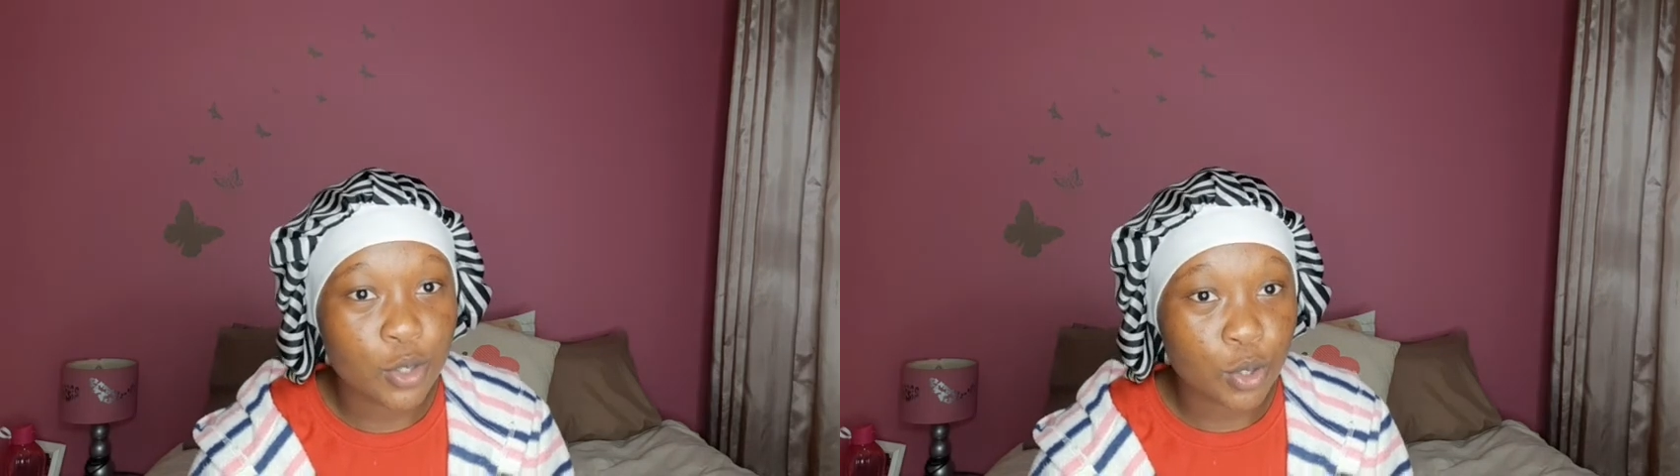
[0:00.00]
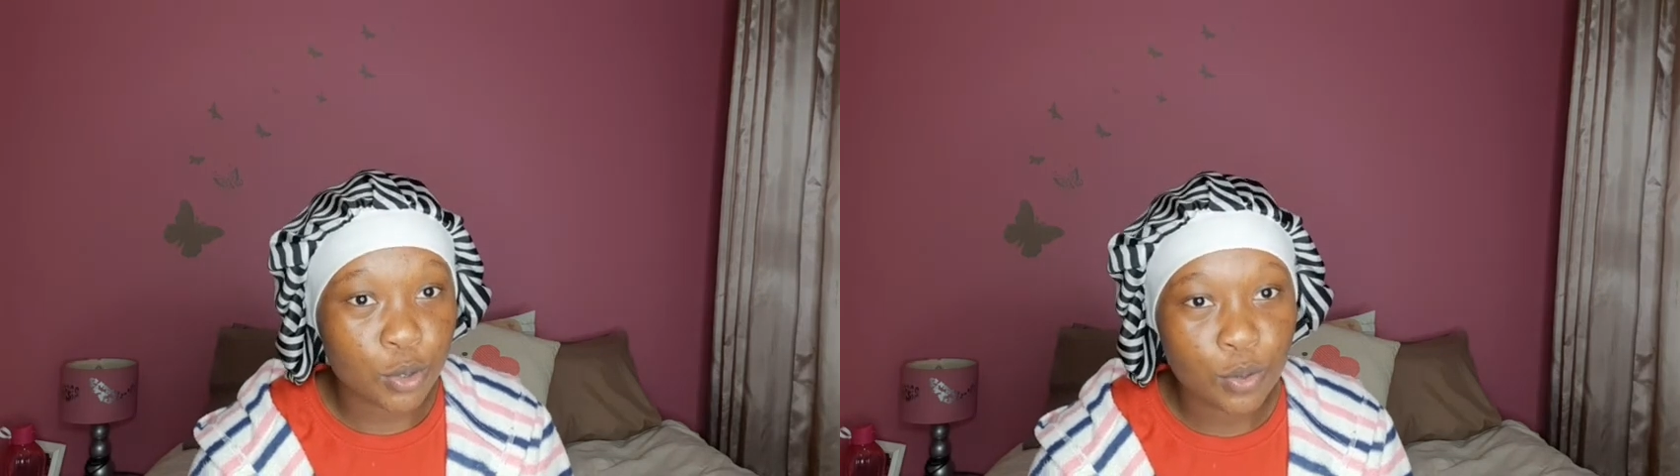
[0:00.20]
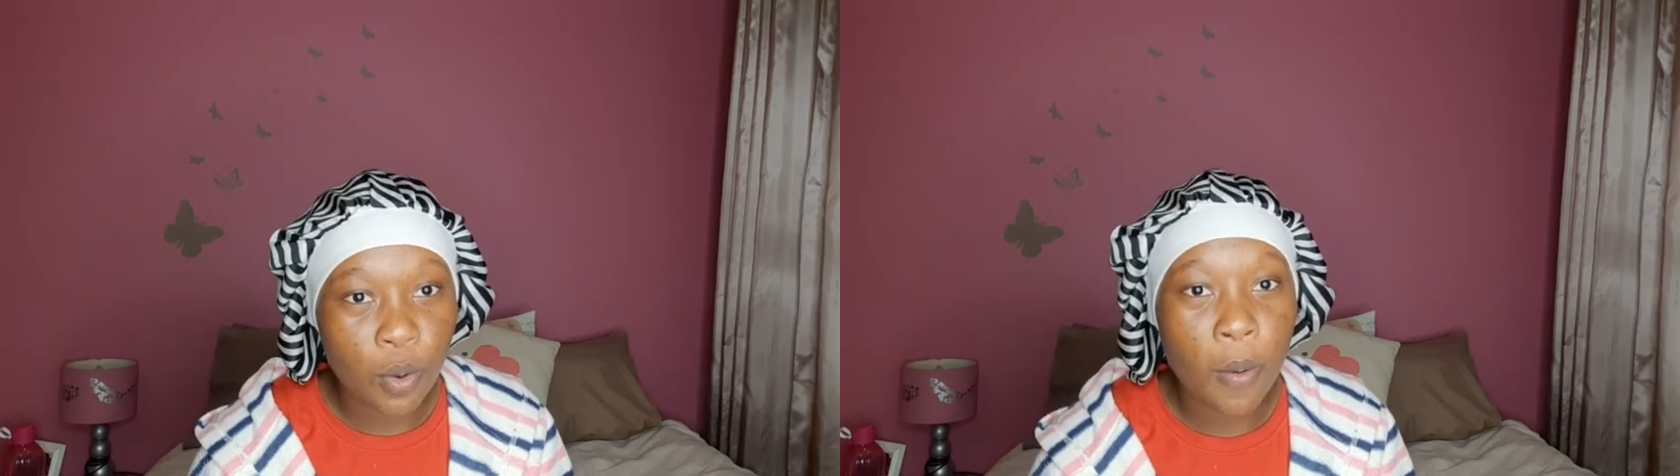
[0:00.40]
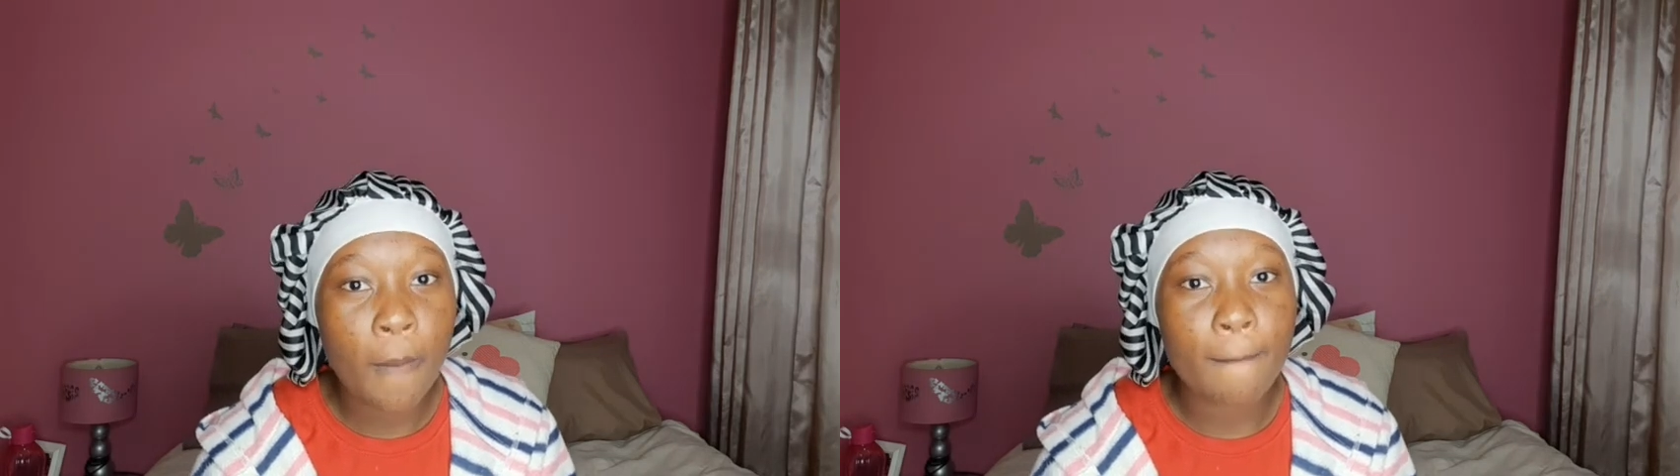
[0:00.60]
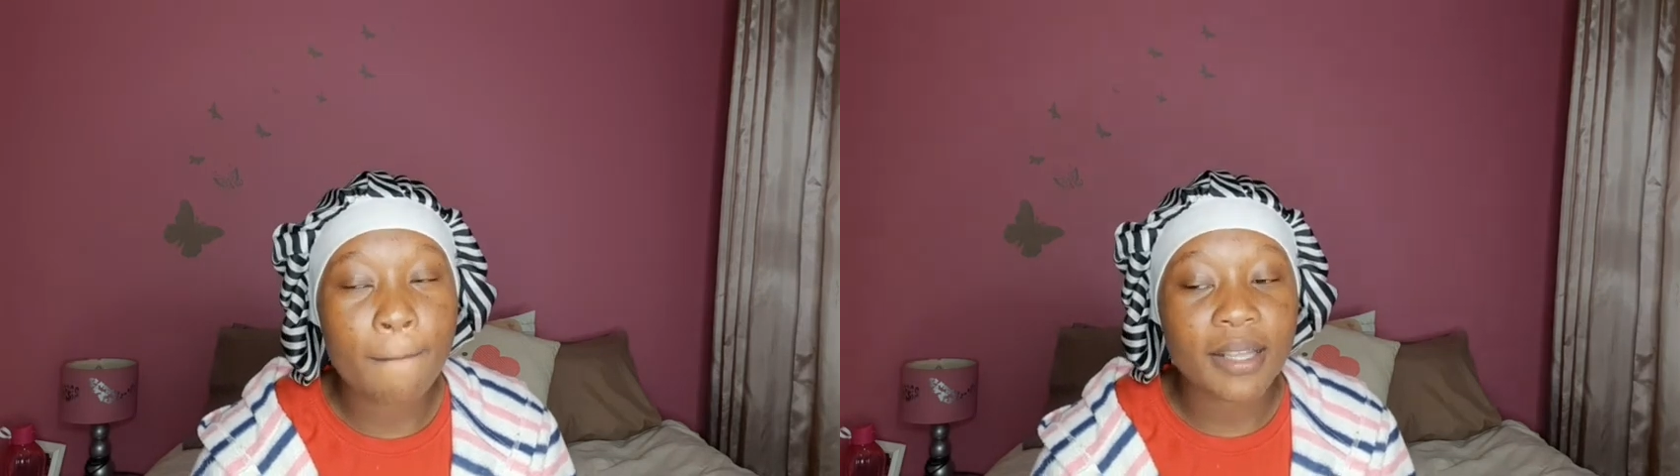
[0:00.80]
two
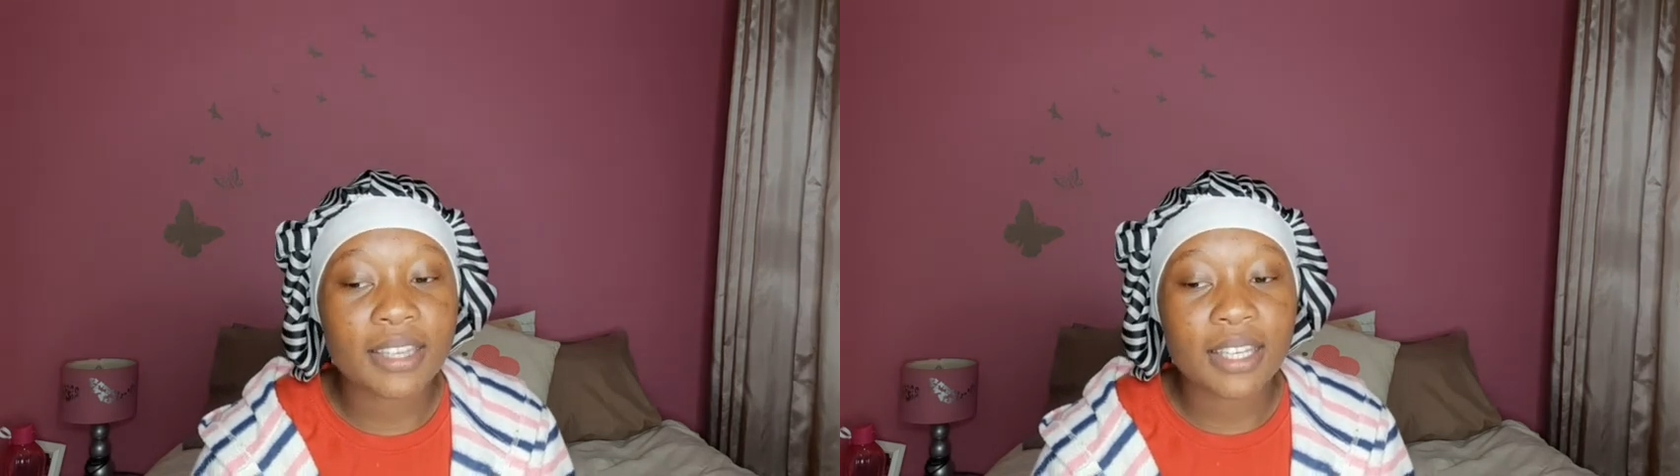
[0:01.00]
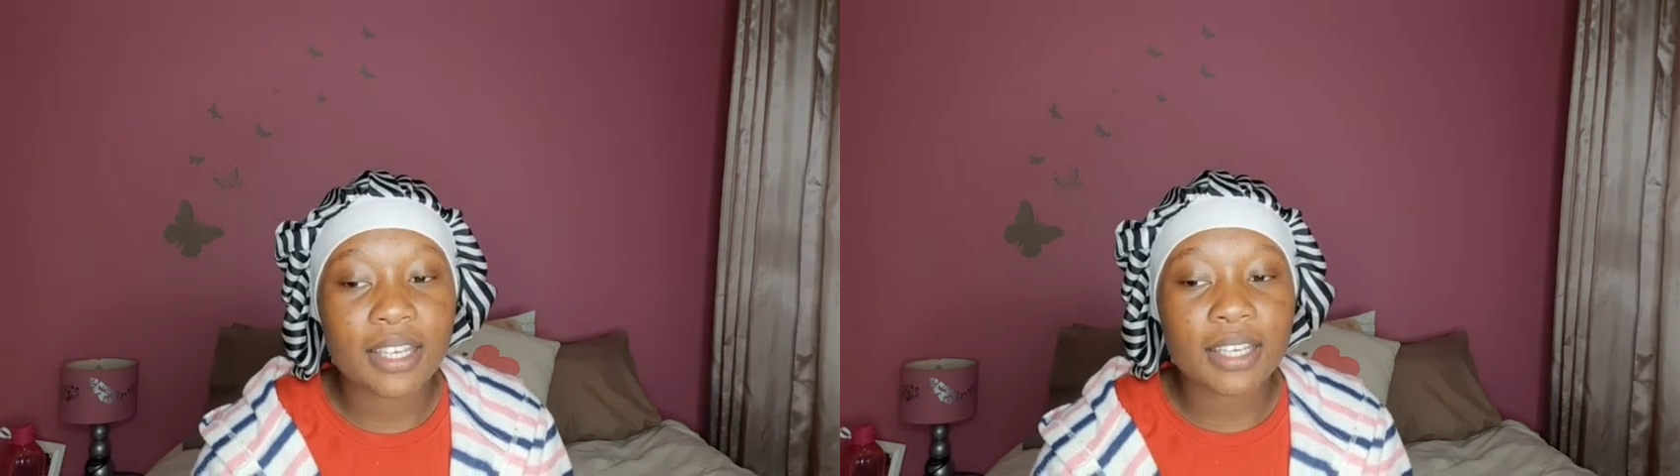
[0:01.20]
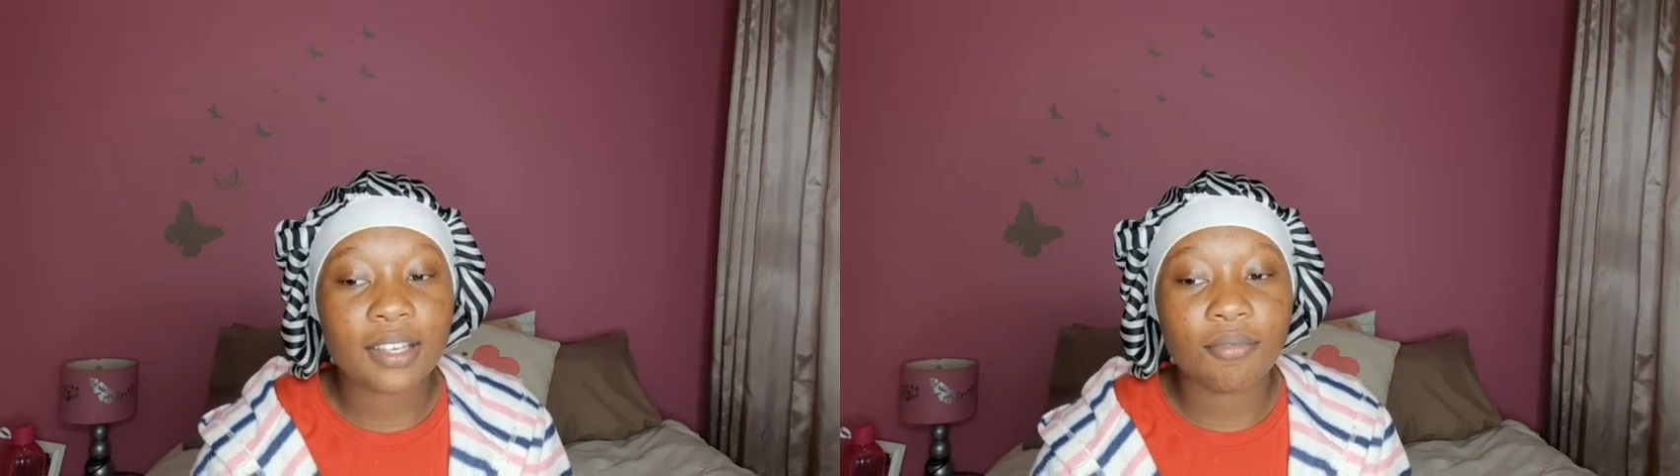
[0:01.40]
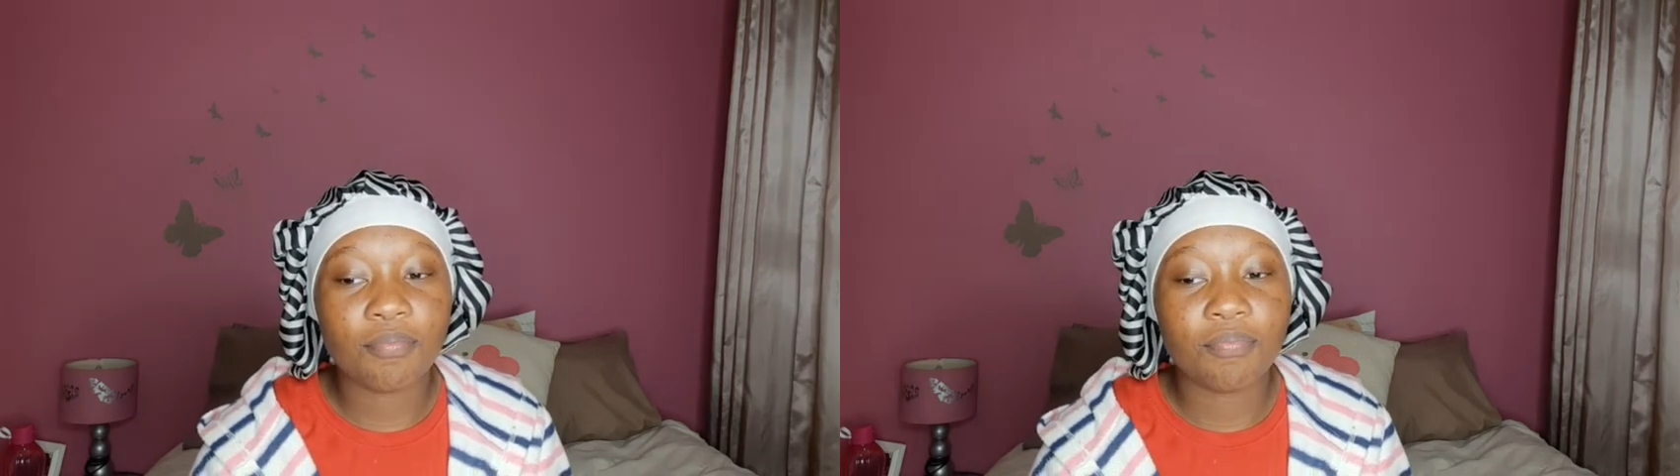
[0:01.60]
but then